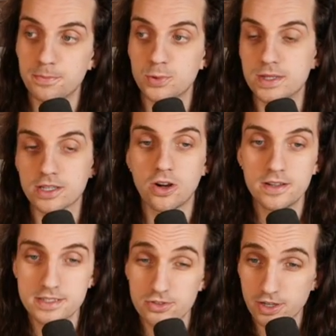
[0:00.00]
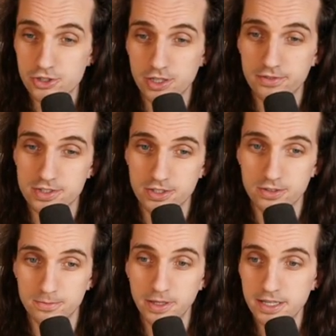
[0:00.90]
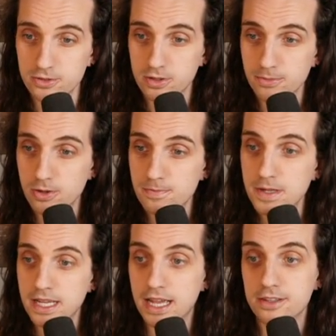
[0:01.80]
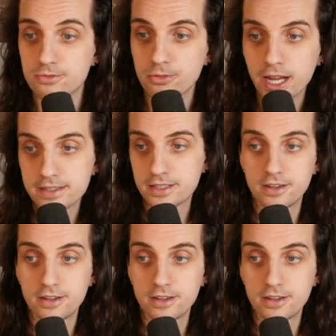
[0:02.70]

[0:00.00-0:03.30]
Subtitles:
between the concentration of a certain plant hormone and the rate